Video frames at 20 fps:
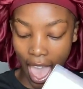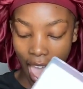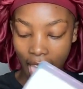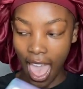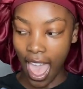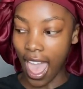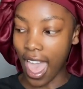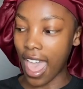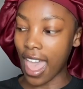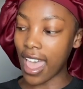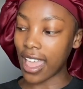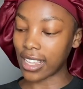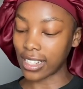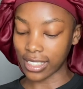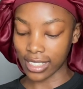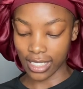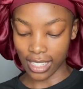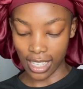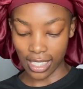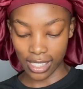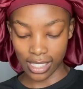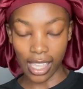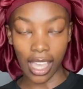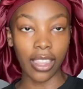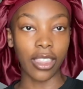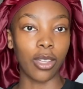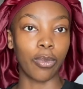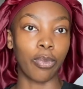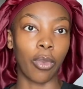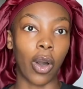And
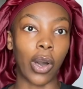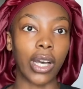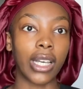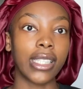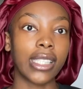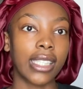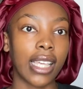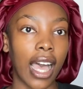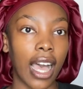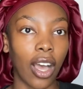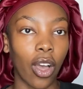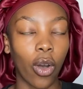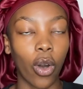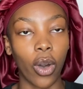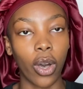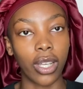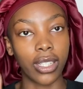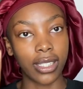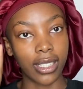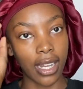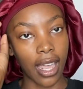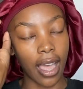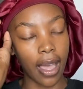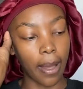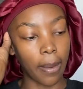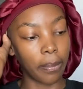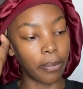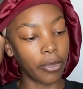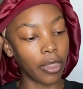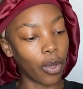inside the box I got
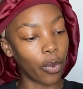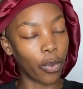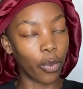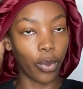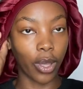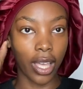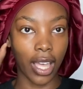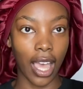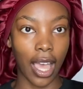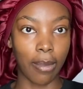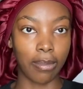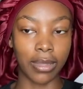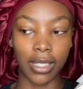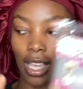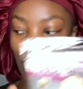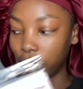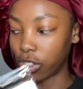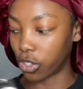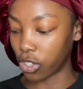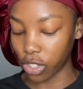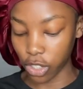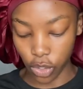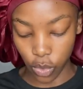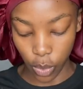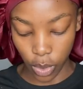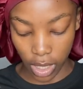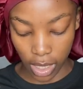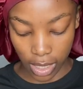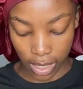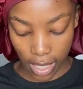wig cap as
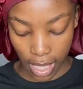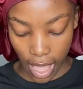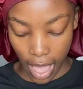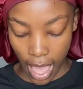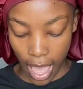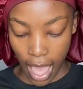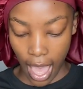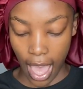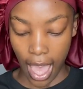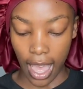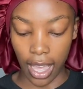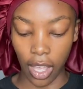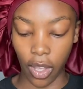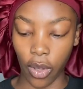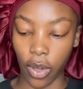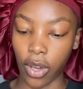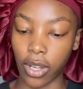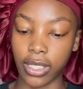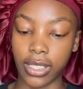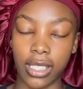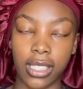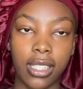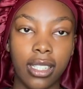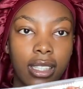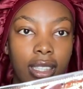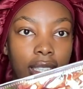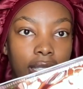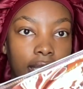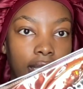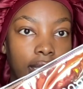usual. I got
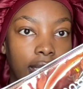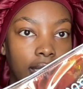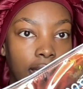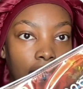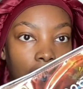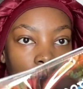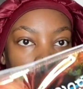this